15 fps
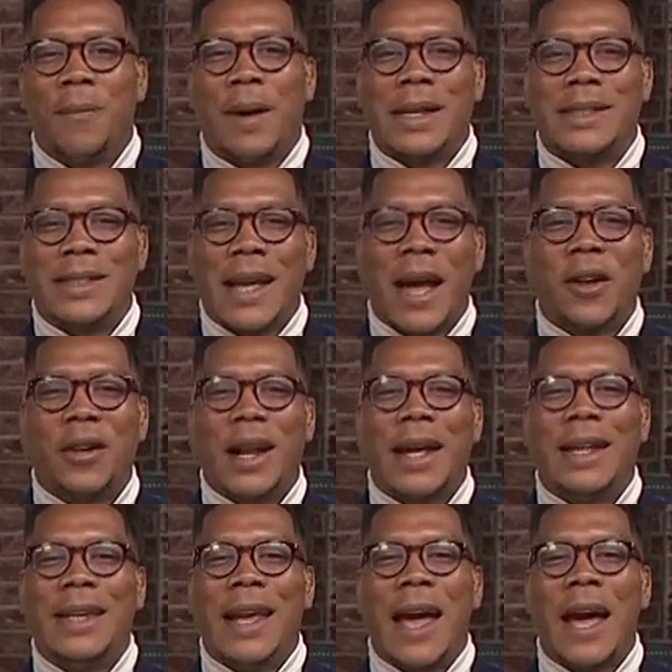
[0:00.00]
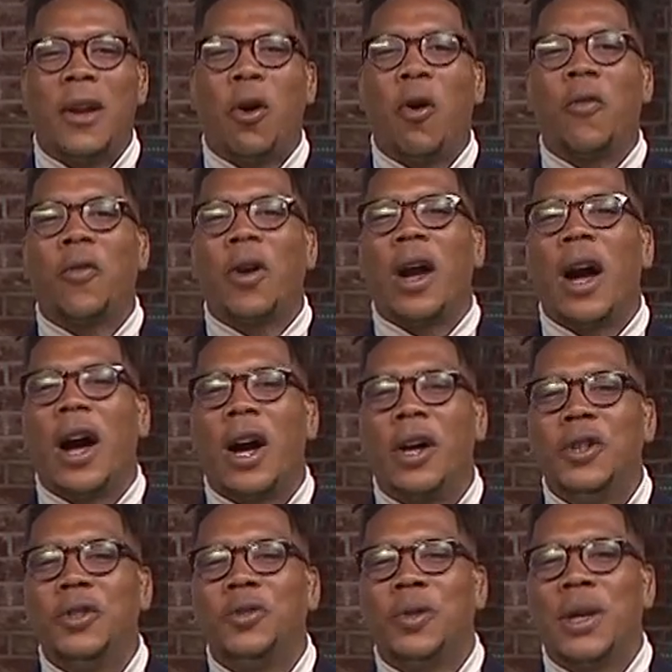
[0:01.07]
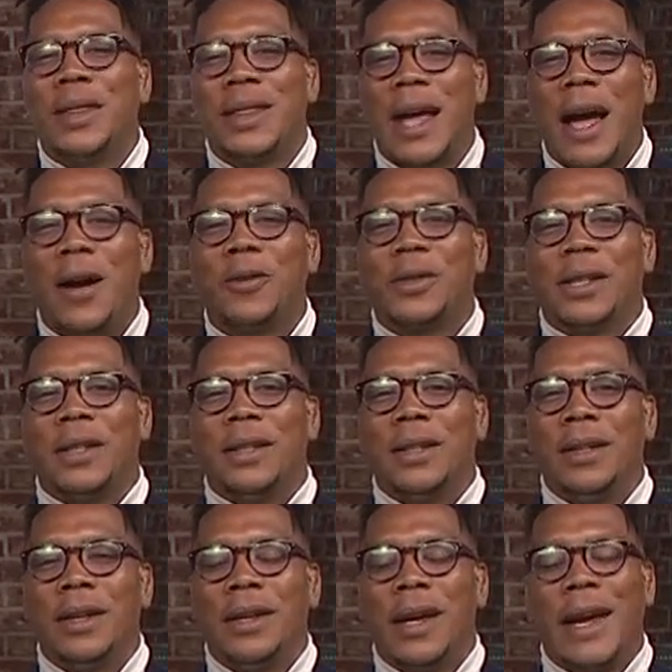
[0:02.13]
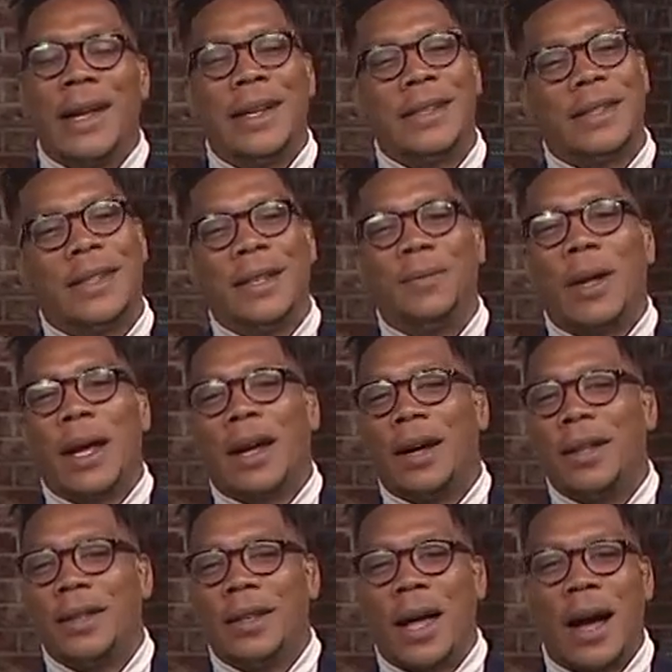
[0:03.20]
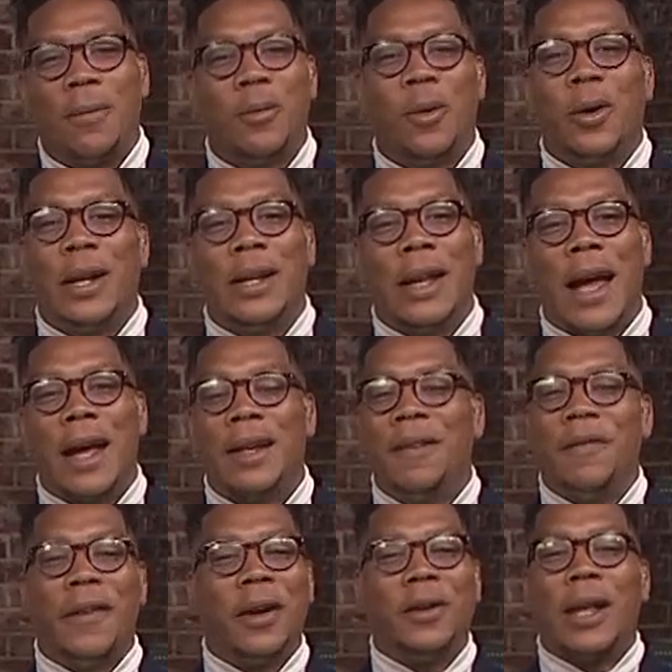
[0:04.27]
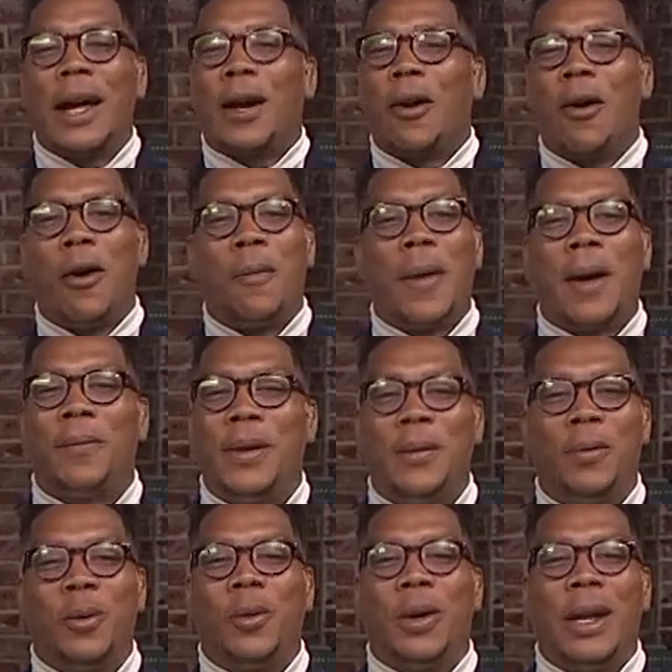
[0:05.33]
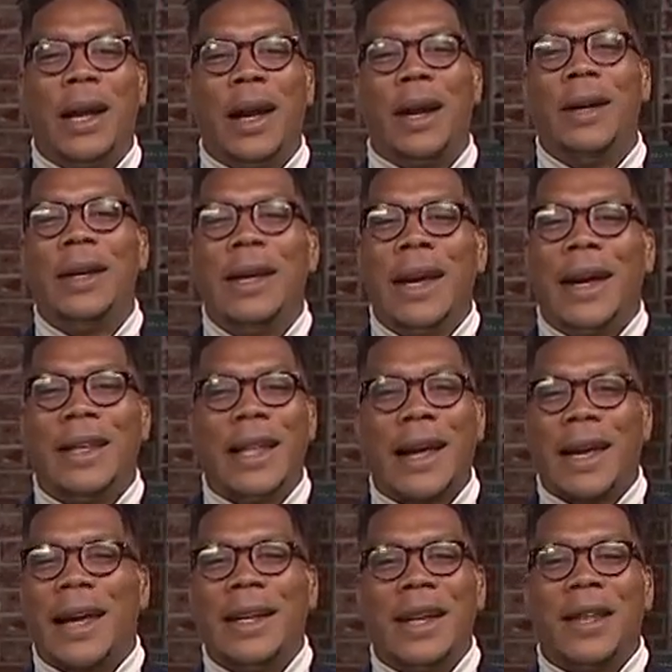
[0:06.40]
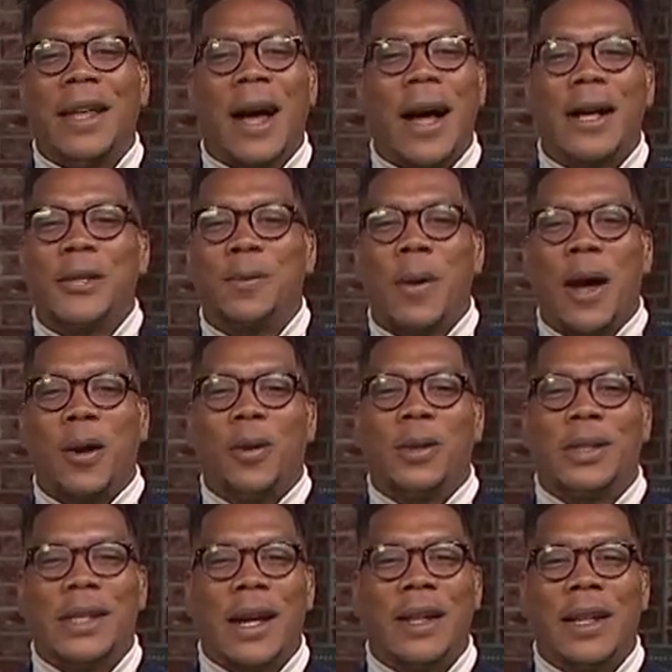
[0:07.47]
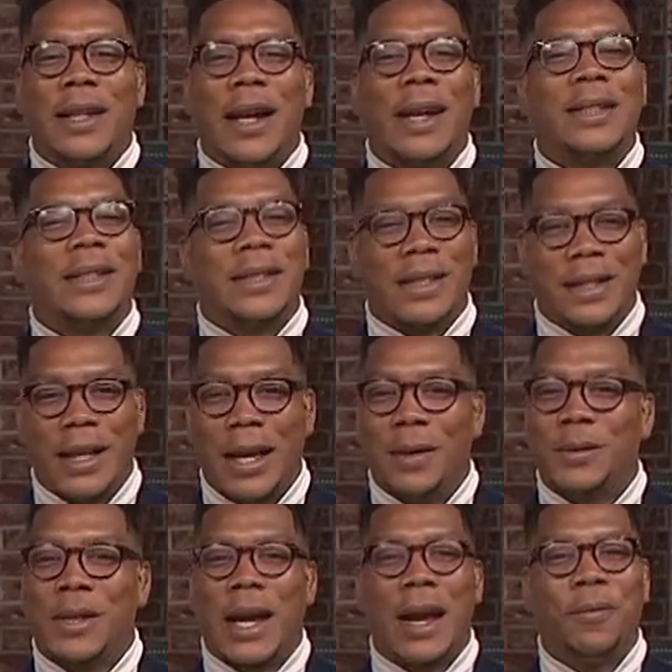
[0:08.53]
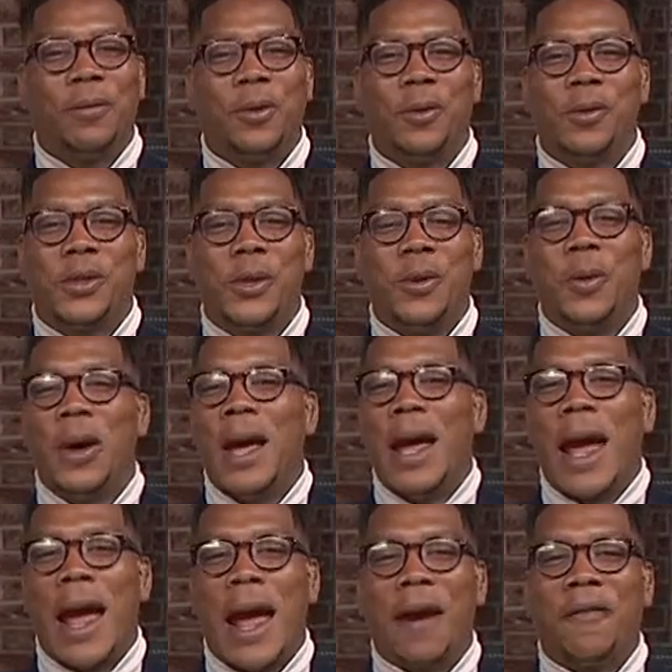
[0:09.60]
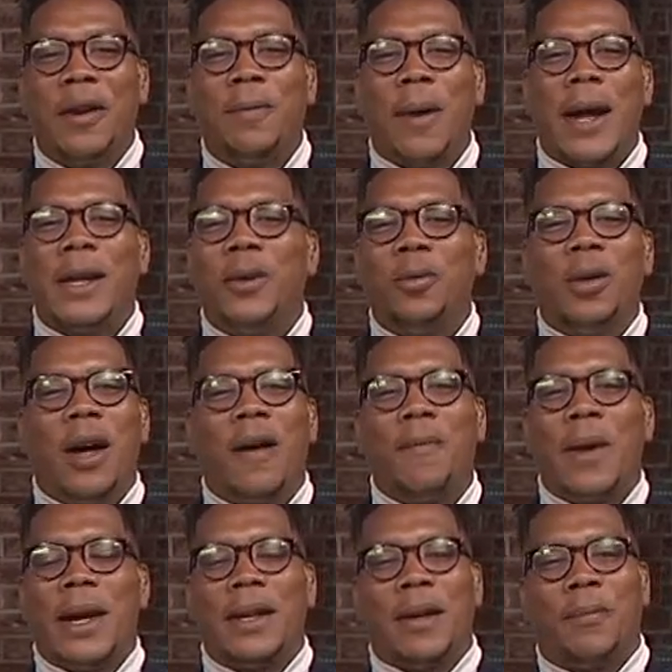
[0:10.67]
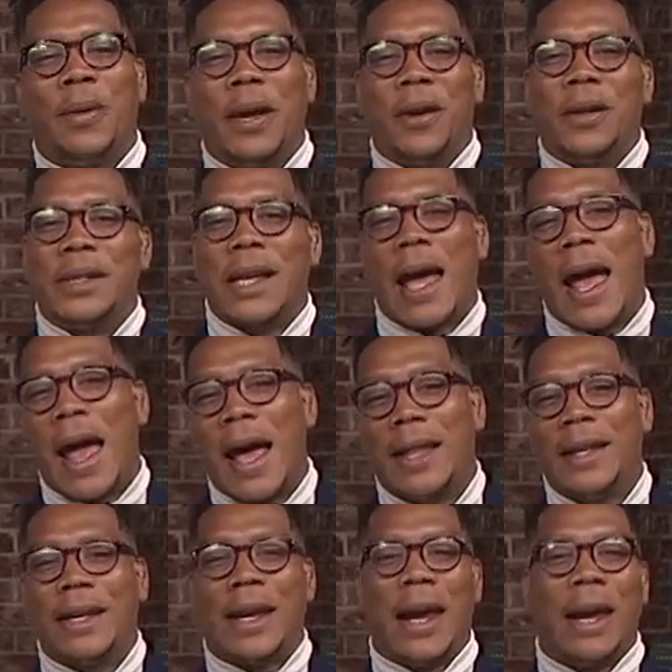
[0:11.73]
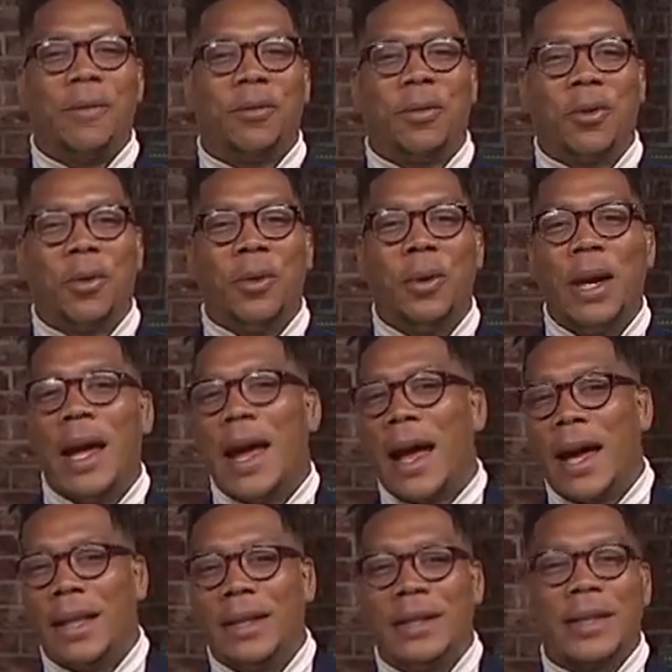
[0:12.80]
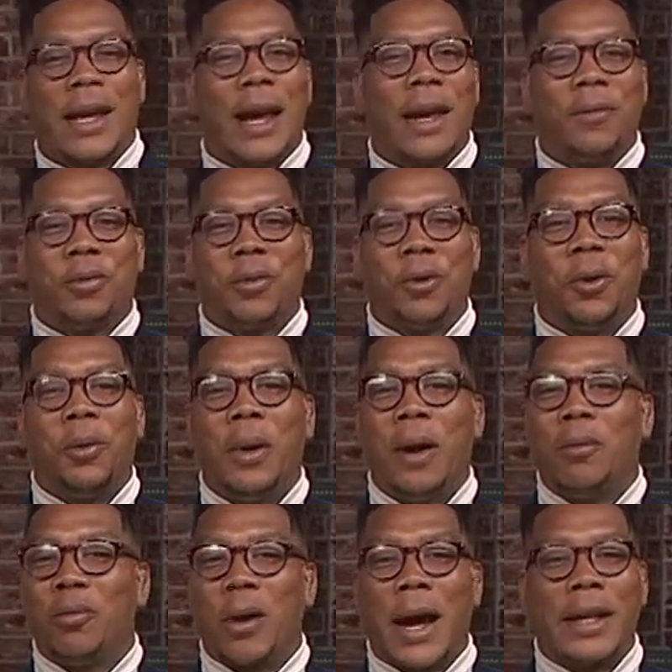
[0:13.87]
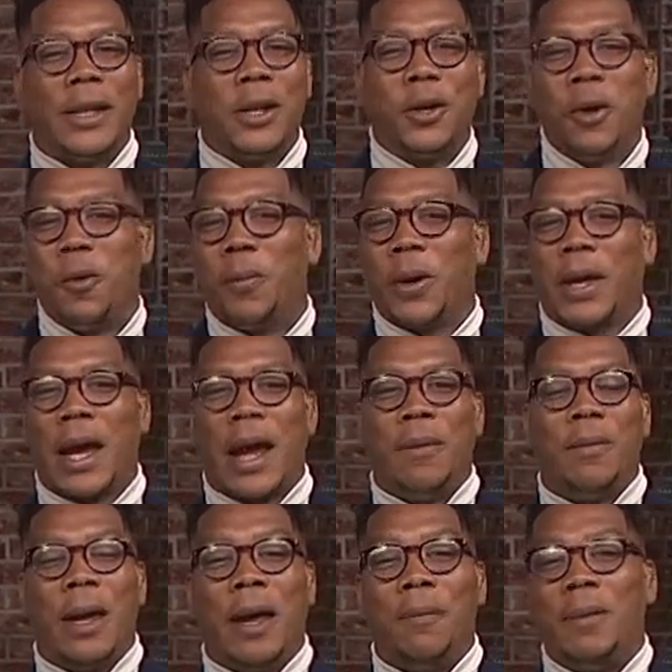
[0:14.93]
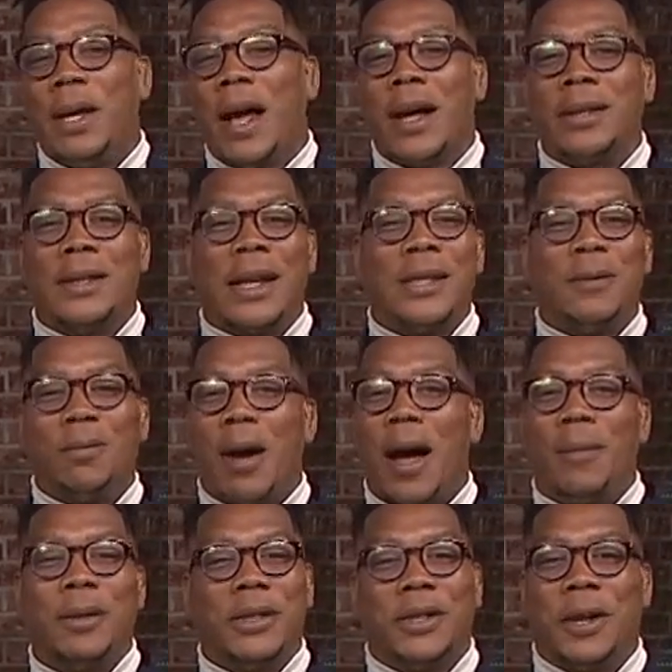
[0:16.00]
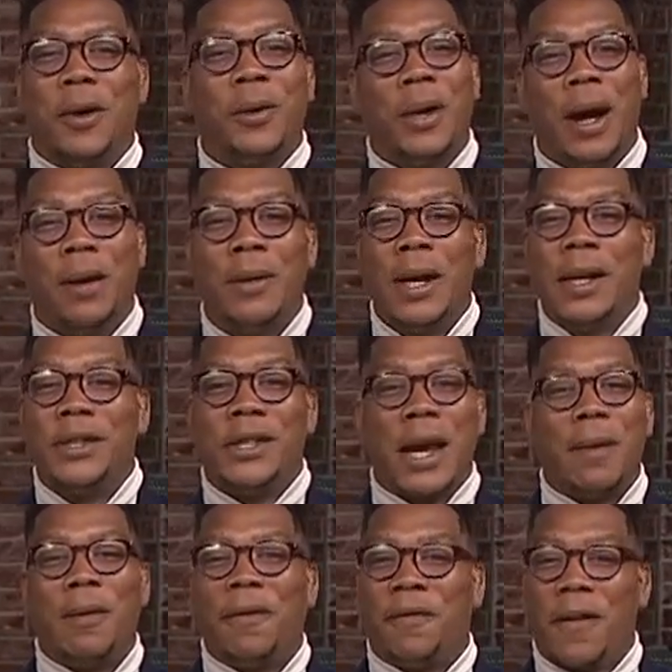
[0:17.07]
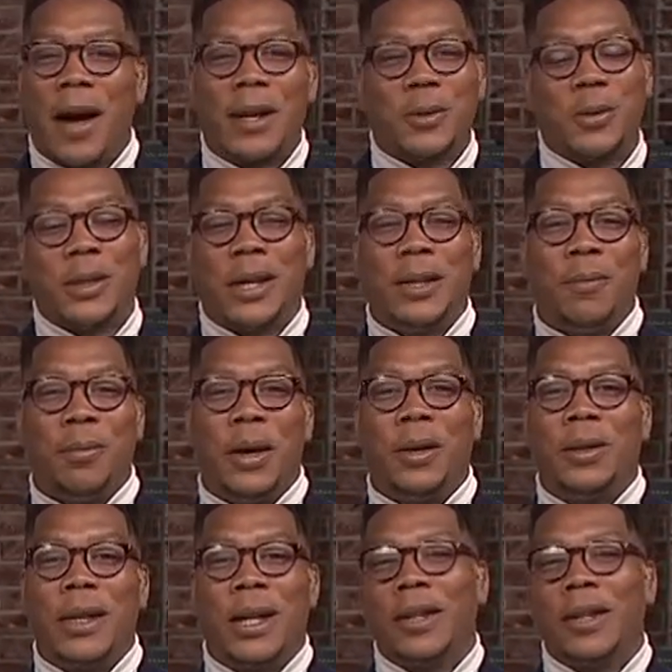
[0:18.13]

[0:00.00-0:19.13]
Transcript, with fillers: By Saturday, he had over 100,000, and it seemed like a lot more than that. Felt like all my people were there. And like any other hot spot on a Saturday night, the celebs came through too. Everybody you love made an appearance. Halle came through. Ellen came through. Bradley Cooper came in. Beyonce's mama showed up. Jamie Foxx was in the building,